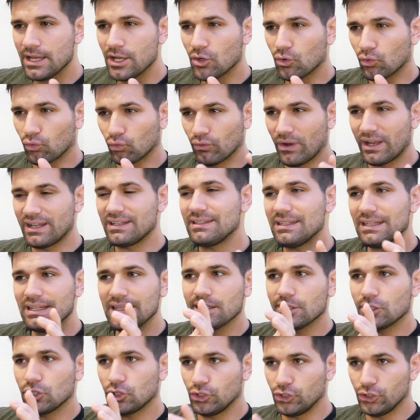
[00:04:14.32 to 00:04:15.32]

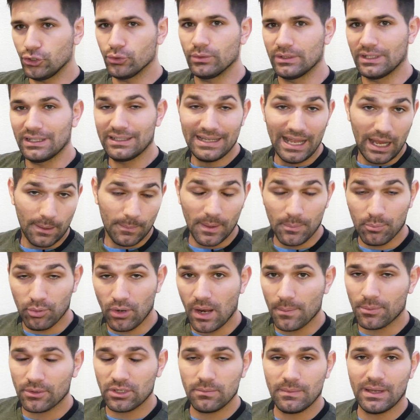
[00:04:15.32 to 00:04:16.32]
renting unit. Now, my
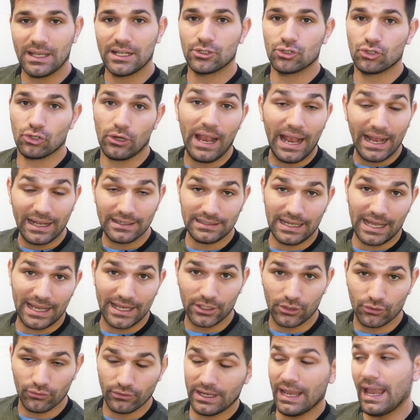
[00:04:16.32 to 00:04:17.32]
property manager and I
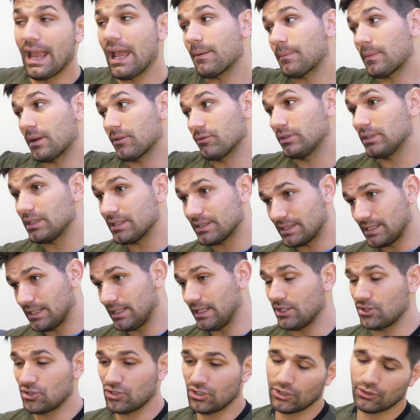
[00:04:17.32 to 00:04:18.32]
agree, and my real
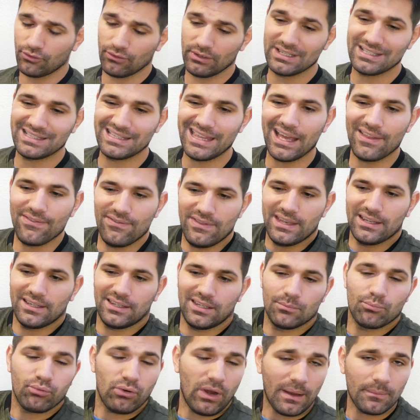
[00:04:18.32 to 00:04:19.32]
estate agent agrees that they
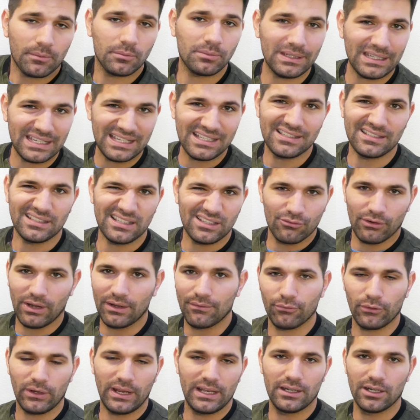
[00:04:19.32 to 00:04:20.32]
could probably easily
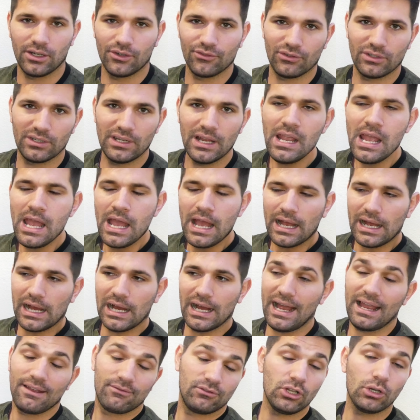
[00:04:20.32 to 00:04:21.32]
rent for 800.
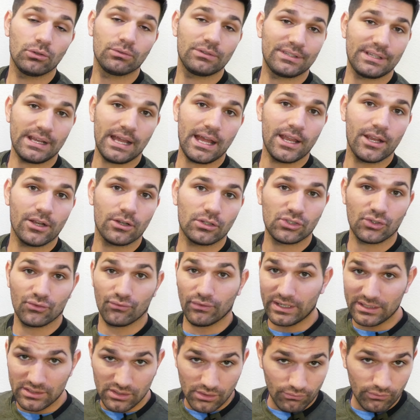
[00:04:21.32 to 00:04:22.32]
Uh, I have no desire to
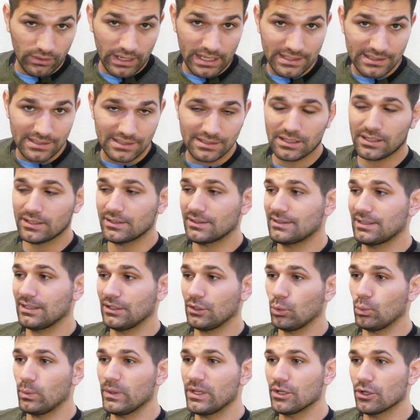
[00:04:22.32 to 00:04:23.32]
raise the rents
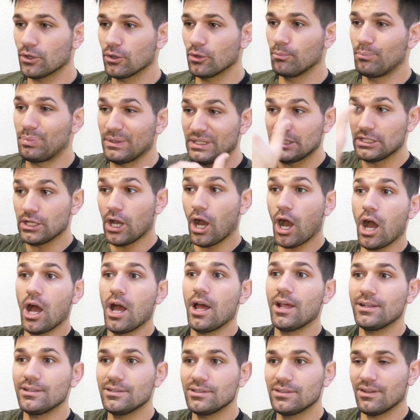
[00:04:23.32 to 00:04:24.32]
until we are
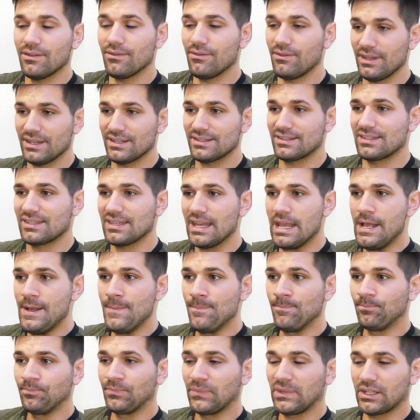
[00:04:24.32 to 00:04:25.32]
beyond this
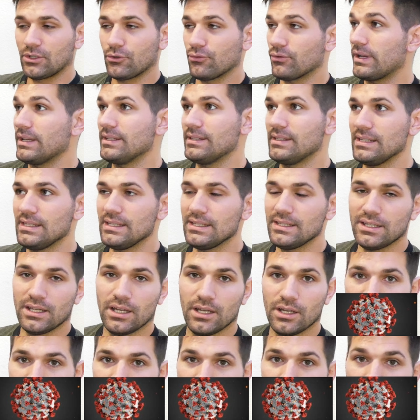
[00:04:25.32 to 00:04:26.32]
crazy
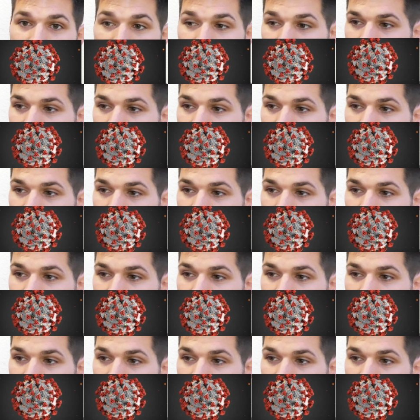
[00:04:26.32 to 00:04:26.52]
uh,